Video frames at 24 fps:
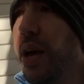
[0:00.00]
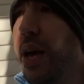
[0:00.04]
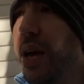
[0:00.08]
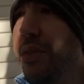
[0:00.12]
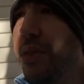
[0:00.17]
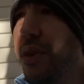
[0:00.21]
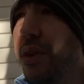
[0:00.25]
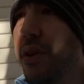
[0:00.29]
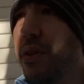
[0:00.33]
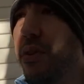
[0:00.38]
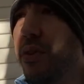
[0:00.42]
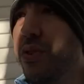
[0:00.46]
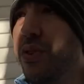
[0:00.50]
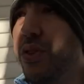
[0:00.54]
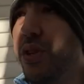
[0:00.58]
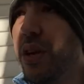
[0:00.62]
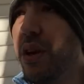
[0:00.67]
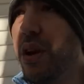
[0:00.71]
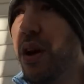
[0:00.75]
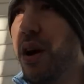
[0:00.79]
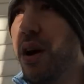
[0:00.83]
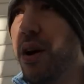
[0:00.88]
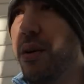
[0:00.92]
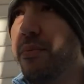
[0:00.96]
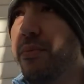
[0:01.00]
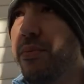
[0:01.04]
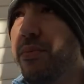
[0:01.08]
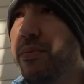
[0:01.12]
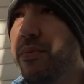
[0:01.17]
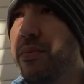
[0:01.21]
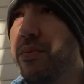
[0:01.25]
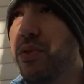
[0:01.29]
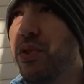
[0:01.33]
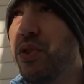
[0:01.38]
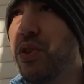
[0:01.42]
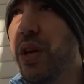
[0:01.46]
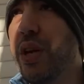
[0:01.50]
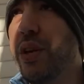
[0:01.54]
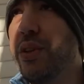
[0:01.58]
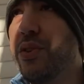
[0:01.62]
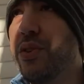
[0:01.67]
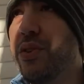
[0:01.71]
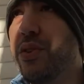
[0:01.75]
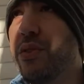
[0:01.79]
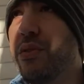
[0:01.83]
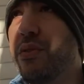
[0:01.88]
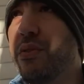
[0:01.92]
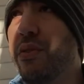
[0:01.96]
in the years to come,
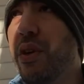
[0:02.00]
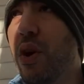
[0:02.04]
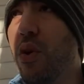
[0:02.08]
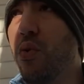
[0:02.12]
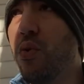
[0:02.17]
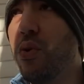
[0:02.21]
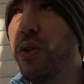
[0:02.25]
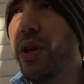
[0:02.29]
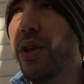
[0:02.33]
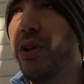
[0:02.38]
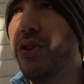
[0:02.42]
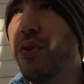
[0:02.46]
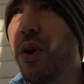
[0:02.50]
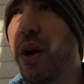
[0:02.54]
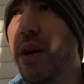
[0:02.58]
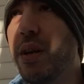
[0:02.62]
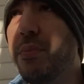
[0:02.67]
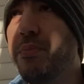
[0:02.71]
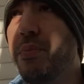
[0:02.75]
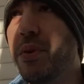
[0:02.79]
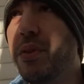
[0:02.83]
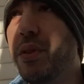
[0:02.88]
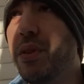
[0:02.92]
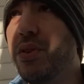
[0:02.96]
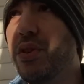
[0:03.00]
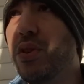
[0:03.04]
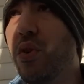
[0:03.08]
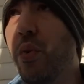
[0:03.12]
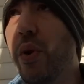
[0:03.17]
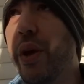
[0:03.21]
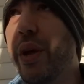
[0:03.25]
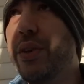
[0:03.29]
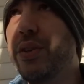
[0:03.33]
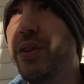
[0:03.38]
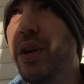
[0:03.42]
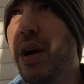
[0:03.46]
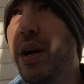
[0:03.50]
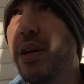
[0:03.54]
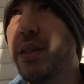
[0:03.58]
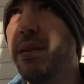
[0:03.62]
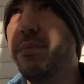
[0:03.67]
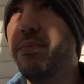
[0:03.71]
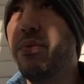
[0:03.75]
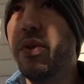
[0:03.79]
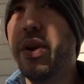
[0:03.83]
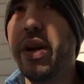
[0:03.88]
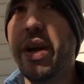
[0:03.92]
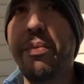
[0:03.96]
since they're really trying to put the squeeze on
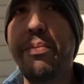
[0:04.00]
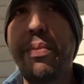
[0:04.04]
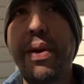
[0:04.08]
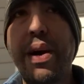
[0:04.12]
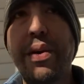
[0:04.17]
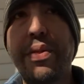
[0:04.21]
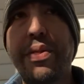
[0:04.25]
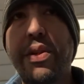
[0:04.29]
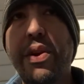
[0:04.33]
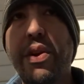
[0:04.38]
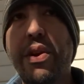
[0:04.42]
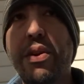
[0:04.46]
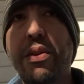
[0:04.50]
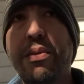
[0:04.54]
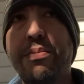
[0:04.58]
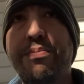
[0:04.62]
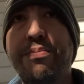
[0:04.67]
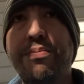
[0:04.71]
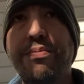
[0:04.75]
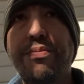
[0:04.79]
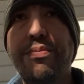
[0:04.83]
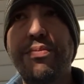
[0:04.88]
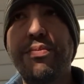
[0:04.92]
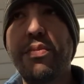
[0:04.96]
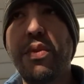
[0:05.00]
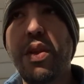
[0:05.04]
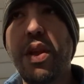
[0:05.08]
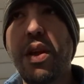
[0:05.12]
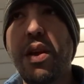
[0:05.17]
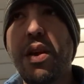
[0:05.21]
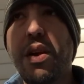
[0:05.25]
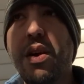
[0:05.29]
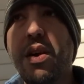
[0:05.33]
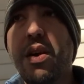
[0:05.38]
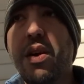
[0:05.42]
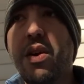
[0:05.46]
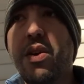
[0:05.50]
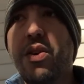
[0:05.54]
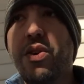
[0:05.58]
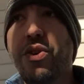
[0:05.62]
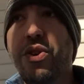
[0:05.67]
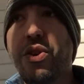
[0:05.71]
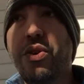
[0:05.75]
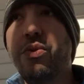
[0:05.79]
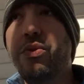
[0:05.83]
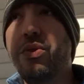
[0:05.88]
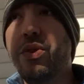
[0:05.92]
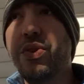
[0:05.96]
to bring about their
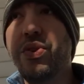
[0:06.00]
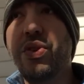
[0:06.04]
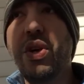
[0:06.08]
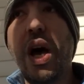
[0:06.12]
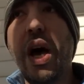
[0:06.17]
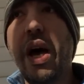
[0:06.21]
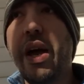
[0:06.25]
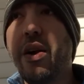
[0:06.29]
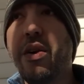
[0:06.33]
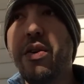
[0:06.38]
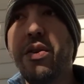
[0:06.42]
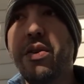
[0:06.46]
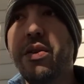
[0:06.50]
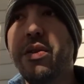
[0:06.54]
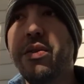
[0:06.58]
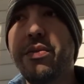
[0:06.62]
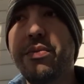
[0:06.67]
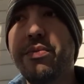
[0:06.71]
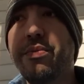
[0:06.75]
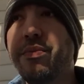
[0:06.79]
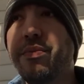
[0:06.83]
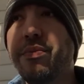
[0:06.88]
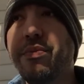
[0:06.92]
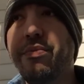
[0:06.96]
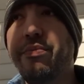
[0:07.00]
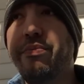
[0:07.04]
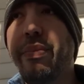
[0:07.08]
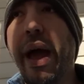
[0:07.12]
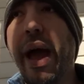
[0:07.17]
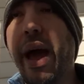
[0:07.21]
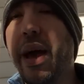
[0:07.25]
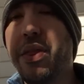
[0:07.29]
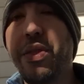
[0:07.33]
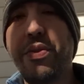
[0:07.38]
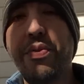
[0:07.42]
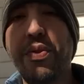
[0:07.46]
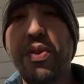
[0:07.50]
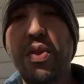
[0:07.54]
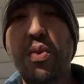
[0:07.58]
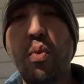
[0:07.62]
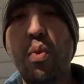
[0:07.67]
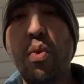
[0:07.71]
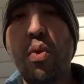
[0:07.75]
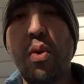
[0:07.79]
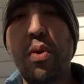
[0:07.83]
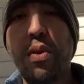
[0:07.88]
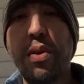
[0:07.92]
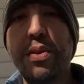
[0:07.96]
new desired path for the
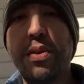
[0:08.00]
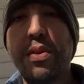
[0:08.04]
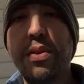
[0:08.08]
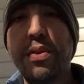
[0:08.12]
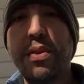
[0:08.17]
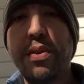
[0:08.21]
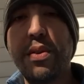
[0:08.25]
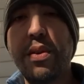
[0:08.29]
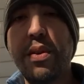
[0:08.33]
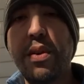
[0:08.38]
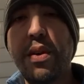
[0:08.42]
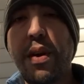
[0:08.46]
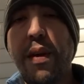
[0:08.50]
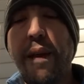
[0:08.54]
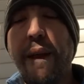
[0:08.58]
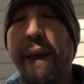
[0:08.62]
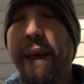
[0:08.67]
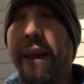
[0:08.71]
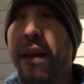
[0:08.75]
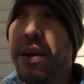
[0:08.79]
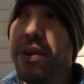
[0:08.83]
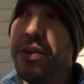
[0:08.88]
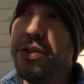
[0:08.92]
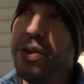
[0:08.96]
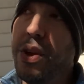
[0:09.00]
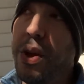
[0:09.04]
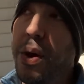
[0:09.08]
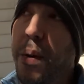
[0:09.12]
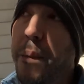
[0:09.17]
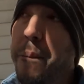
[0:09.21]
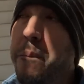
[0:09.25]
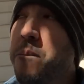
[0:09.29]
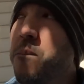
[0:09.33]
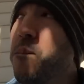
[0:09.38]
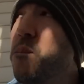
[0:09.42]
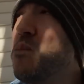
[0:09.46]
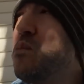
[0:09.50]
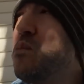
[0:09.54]
world. So,